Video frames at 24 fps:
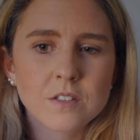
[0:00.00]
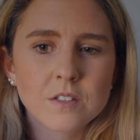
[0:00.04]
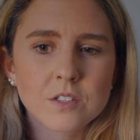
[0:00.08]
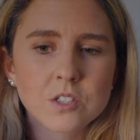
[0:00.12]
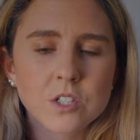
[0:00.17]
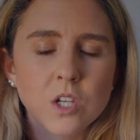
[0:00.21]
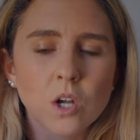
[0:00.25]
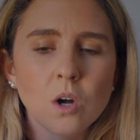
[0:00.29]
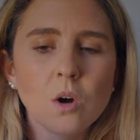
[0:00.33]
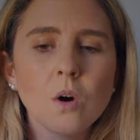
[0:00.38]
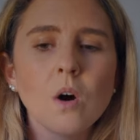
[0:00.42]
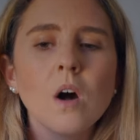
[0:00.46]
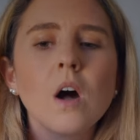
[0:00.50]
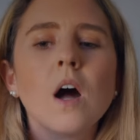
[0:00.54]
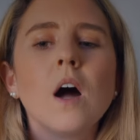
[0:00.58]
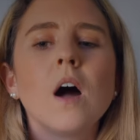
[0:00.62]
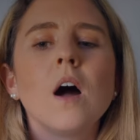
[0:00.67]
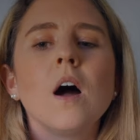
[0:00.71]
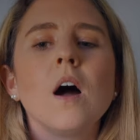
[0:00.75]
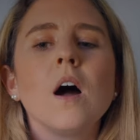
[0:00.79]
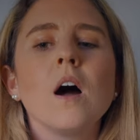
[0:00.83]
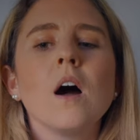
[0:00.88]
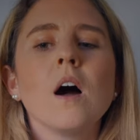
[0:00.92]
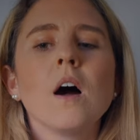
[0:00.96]
So
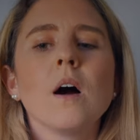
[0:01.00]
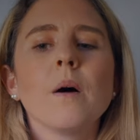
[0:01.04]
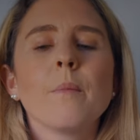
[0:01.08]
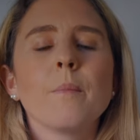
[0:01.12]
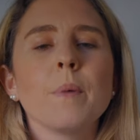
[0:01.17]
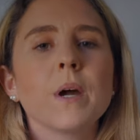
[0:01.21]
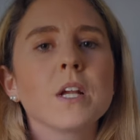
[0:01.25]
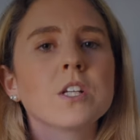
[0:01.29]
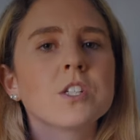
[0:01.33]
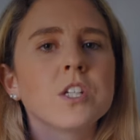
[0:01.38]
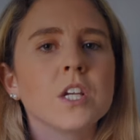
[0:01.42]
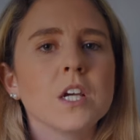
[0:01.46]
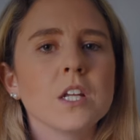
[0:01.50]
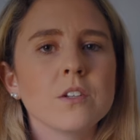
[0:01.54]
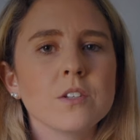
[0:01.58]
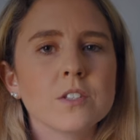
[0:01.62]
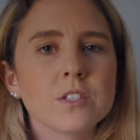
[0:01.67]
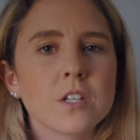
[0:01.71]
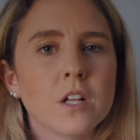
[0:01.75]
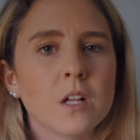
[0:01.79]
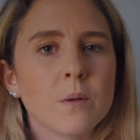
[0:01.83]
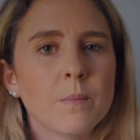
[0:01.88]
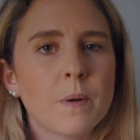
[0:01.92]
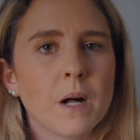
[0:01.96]
my channel
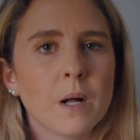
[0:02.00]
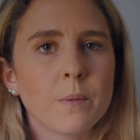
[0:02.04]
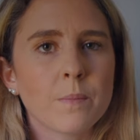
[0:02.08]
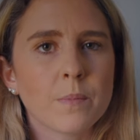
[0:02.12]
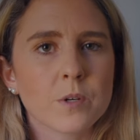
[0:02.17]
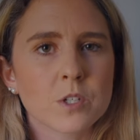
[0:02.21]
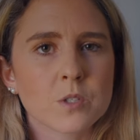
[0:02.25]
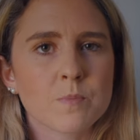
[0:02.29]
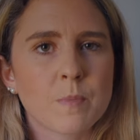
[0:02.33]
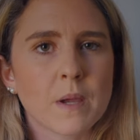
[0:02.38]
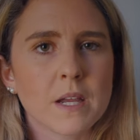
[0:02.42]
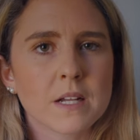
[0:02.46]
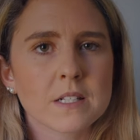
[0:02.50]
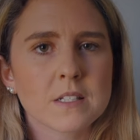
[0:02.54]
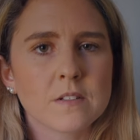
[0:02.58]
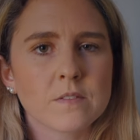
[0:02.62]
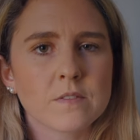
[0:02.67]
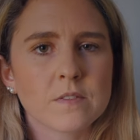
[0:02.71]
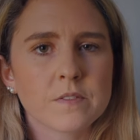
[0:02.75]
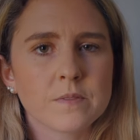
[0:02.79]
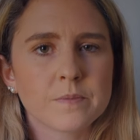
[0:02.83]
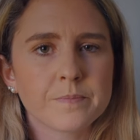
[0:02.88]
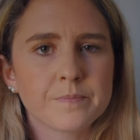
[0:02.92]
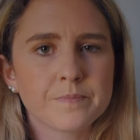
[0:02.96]
is all about
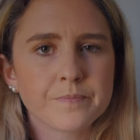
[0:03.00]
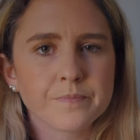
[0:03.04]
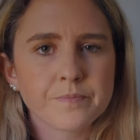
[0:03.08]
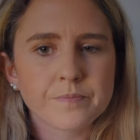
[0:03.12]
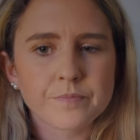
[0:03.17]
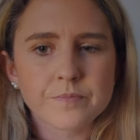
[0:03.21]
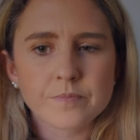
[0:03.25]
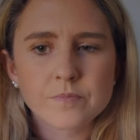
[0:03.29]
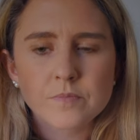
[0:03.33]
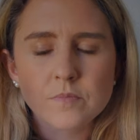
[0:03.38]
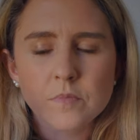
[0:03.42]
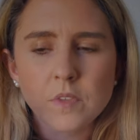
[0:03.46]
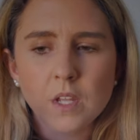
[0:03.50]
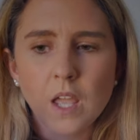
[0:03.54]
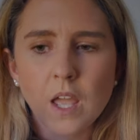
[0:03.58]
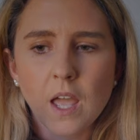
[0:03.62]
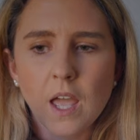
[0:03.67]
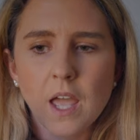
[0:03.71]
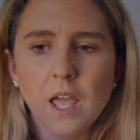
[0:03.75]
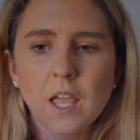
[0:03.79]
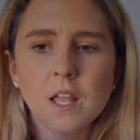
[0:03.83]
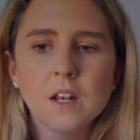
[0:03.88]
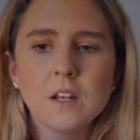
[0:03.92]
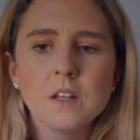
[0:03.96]
perspective,
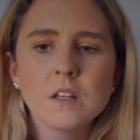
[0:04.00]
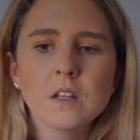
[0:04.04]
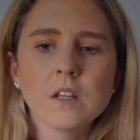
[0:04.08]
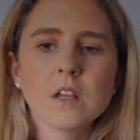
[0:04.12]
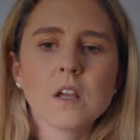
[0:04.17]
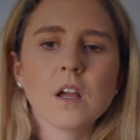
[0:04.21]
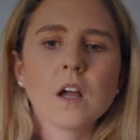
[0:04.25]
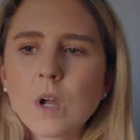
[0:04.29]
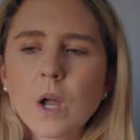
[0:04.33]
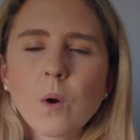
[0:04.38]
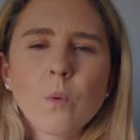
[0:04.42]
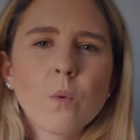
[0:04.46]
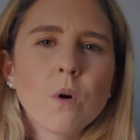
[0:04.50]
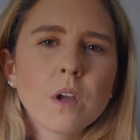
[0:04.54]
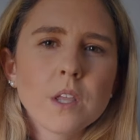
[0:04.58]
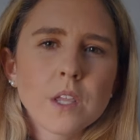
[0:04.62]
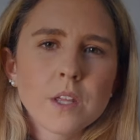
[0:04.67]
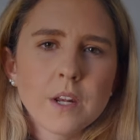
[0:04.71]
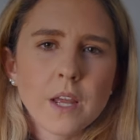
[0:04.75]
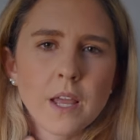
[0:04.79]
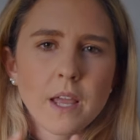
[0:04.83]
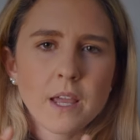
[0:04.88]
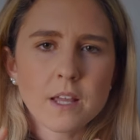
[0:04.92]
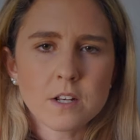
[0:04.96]
and I want
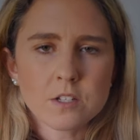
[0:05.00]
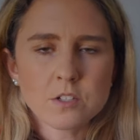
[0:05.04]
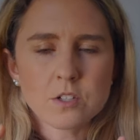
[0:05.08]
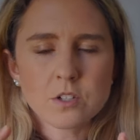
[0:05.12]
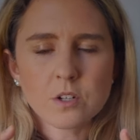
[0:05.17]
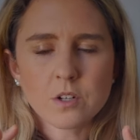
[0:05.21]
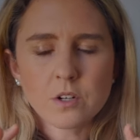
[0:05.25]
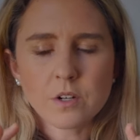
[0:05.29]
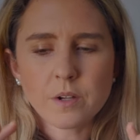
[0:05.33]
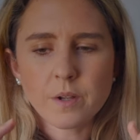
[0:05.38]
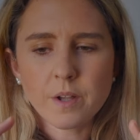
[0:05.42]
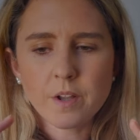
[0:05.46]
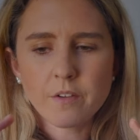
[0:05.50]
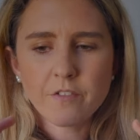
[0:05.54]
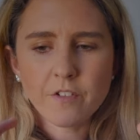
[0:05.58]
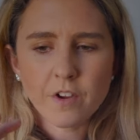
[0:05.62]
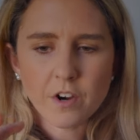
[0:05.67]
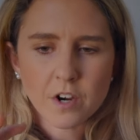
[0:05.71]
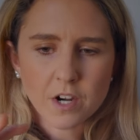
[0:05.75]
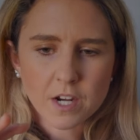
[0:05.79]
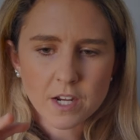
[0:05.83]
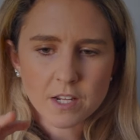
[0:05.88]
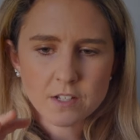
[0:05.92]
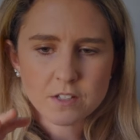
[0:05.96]
you to enter a
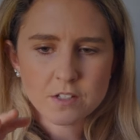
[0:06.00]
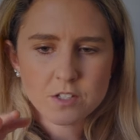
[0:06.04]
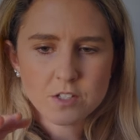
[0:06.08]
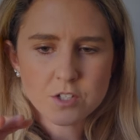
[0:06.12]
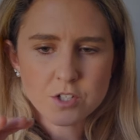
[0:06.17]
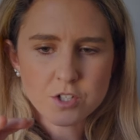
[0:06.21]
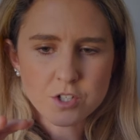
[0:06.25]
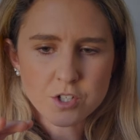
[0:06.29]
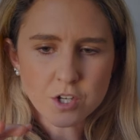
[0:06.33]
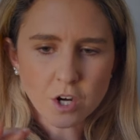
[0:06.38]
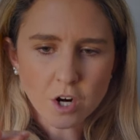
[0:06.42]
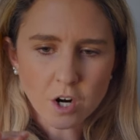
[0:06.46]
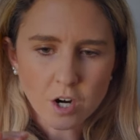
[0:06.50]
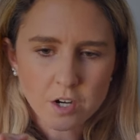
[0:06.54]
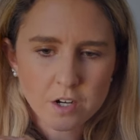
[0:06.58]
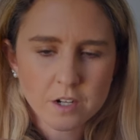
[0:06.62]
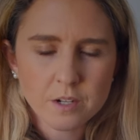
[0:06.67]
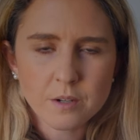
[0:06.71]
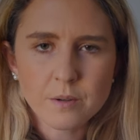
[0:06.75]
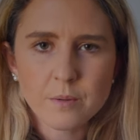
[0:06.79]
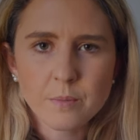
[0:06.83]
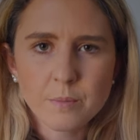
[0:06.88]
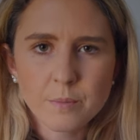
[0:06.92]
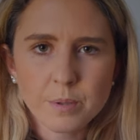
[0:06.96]
very
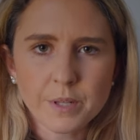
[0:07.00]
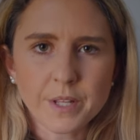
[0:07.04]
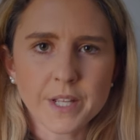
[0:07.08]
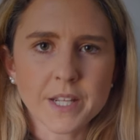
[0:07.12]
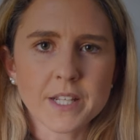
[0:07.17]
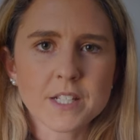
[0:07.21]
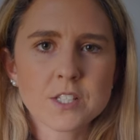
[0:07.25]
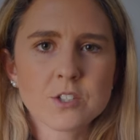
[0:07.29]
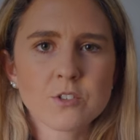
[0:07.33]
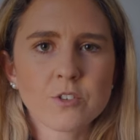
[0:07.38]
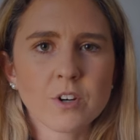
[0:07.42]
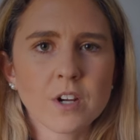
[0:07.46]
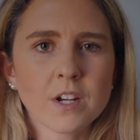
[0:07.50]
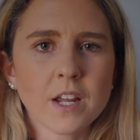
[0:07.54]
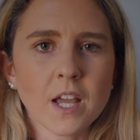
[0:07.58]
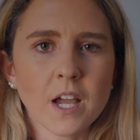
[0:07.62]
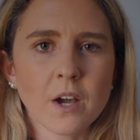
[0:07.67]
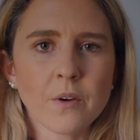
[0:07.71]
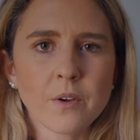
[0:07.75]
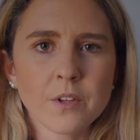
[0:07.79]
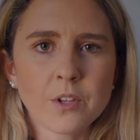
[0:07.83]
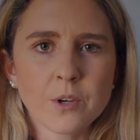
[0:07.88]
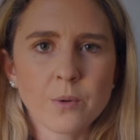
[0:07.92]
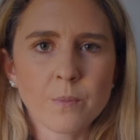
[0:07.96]
dark place right
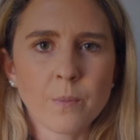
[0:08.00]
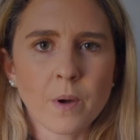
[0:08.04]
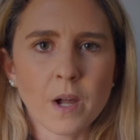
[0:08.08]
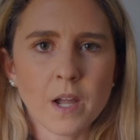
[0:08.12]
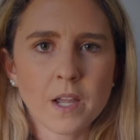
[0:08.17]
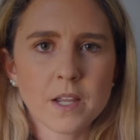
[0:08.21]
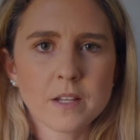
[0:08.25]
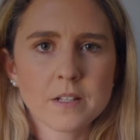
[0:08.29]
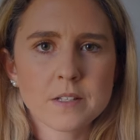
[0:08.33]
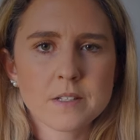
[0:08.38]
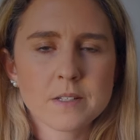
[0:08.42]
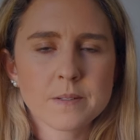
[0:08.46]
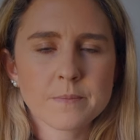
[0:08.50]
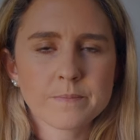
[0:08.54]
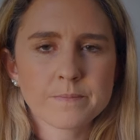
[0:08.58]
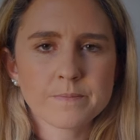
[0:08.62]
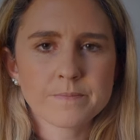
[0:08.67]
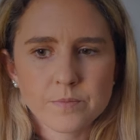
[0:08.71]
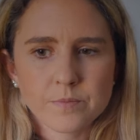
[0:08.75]
now in your mind,